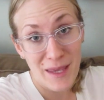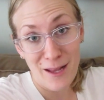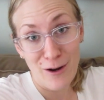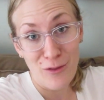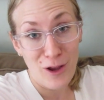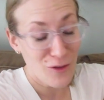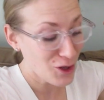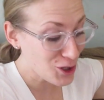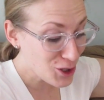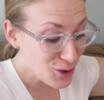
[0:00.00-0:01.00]
Peter, they're
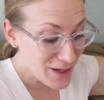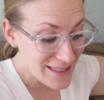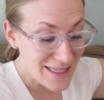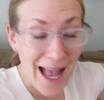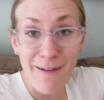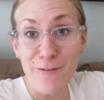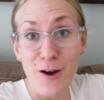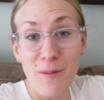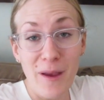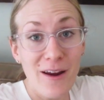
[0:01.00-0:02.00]
the cutest
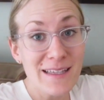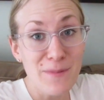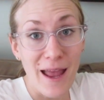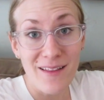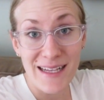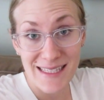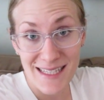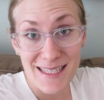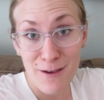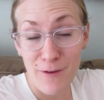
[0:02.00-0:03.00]
ever. Mary is battling
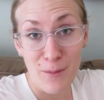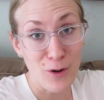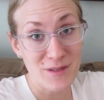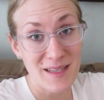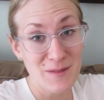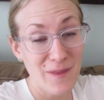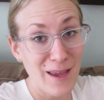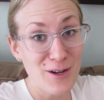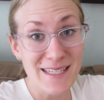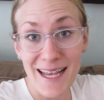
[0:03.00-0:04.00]
cystic fibrosis, but
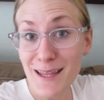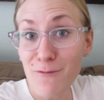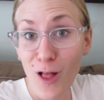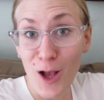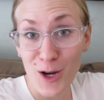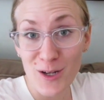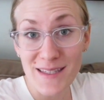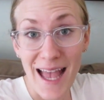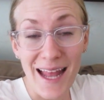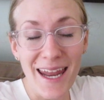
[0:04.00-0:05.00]
they are daily
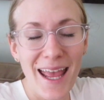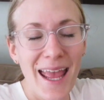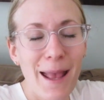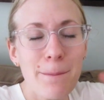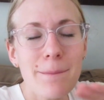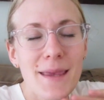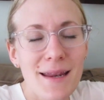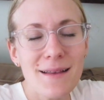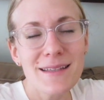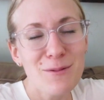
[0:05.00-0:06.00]
vloggers and
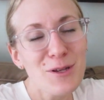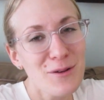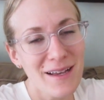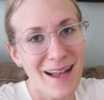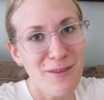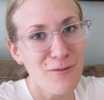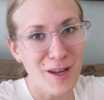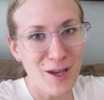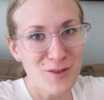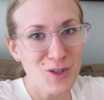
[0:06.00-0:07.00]
immediately when you click on their
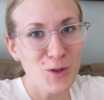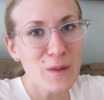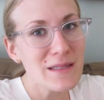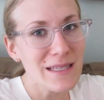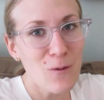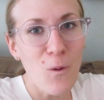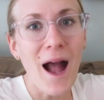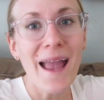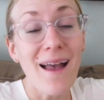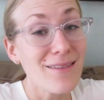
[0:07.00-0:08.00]
videos, you will see
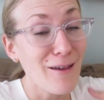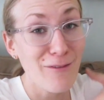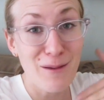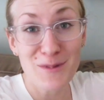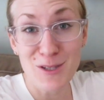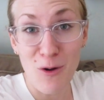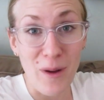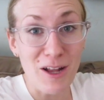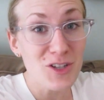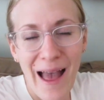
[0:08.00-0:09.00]
why I love them so
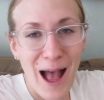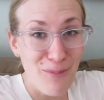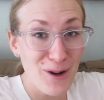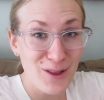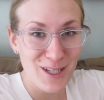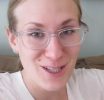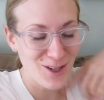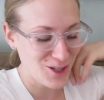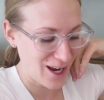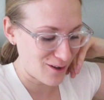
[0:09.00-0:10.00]
much. I'll put a link to
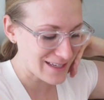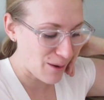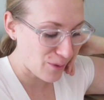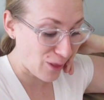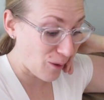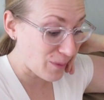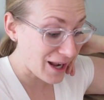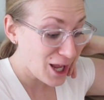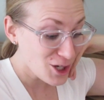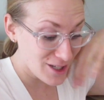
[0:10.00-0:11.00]
their channel down below,
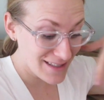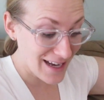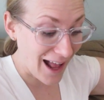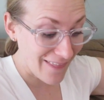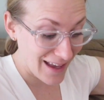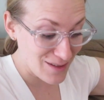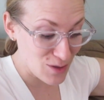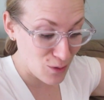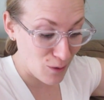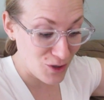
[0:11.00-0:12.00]
but she has an online
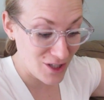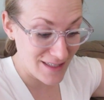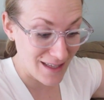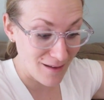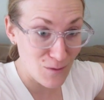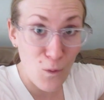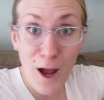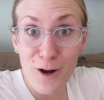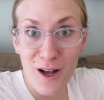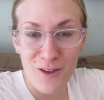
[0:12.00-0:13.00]
store where she sells
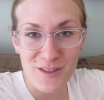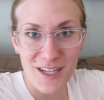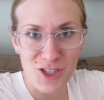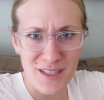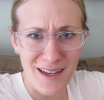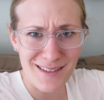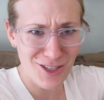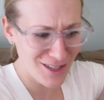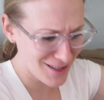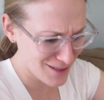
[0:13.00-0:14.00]
watercolors that she does
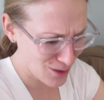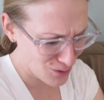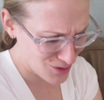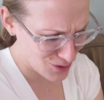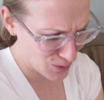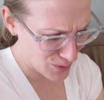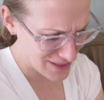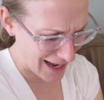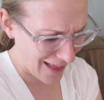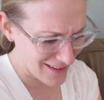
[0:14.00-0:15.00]
and she's so
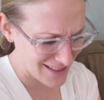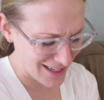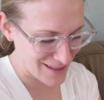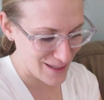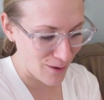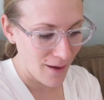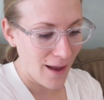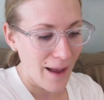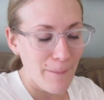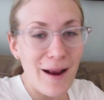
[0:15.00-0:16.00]
super talented. So
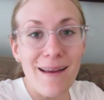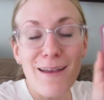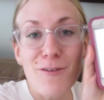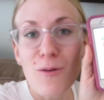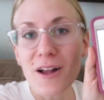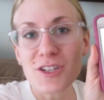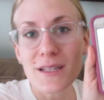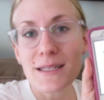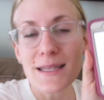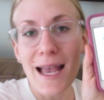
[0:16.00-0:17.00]
Mary, if you're
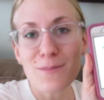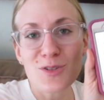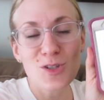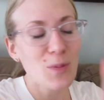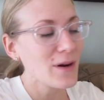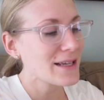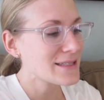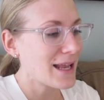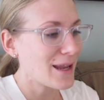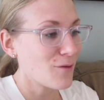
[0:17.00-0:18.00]
watching this, I'm super
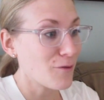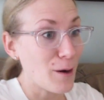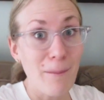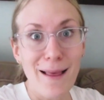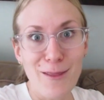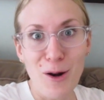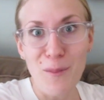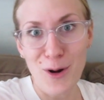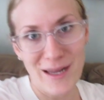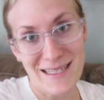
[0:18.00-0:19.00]
excited for my
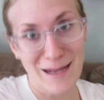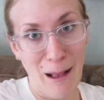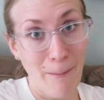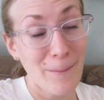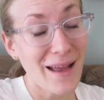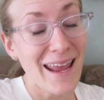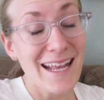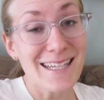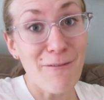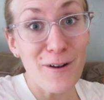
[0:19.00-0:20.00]
little birdie to come, but
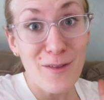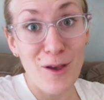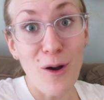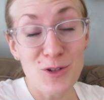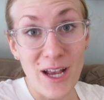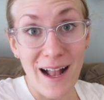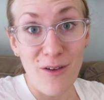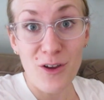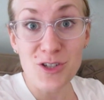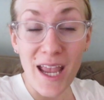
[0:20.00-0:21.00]
definitely go check
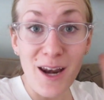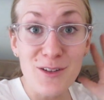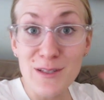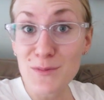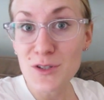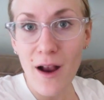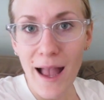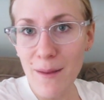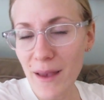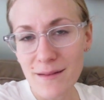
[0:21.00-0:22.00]
out their channel,
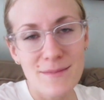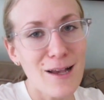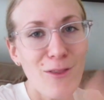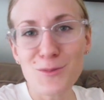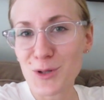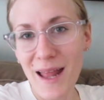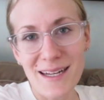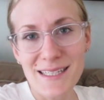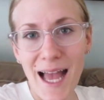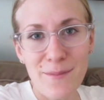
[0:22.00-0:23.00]
subscribe, and tell them Do It
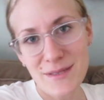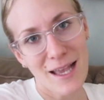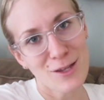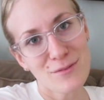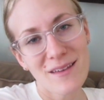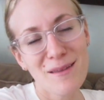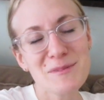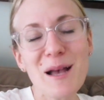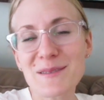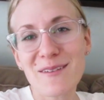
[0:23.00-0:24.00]
On A Dime sent you. Leave
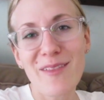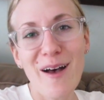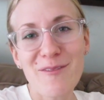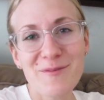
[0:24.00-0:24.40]
them tons of love.